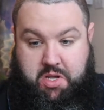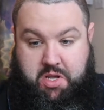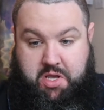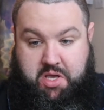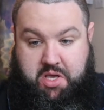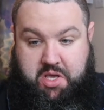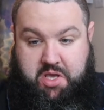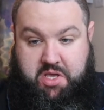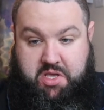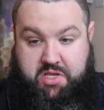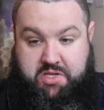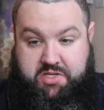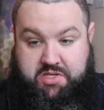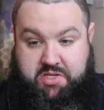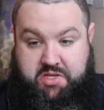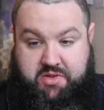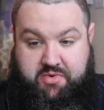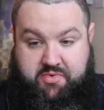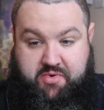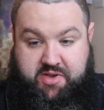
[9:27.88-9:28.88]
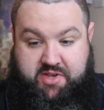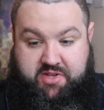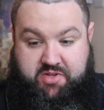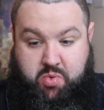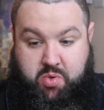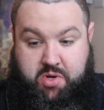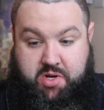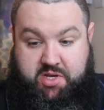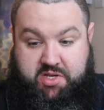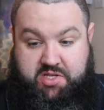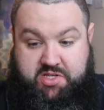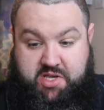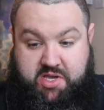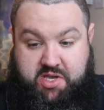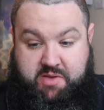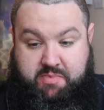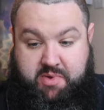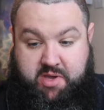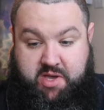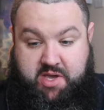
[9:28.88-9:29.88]
It is 320
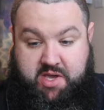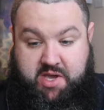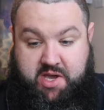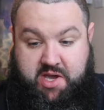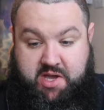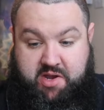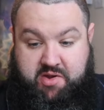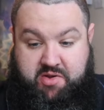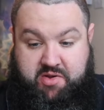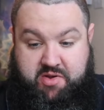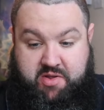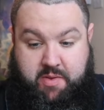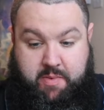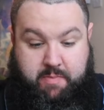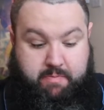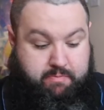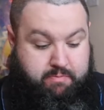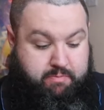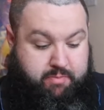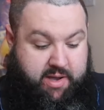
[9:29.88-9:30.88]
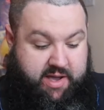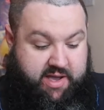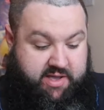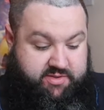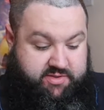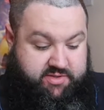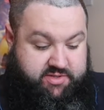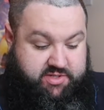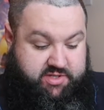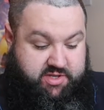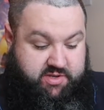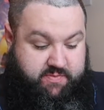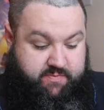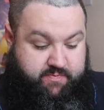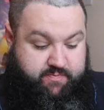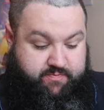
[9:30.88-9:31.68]
CP and pants.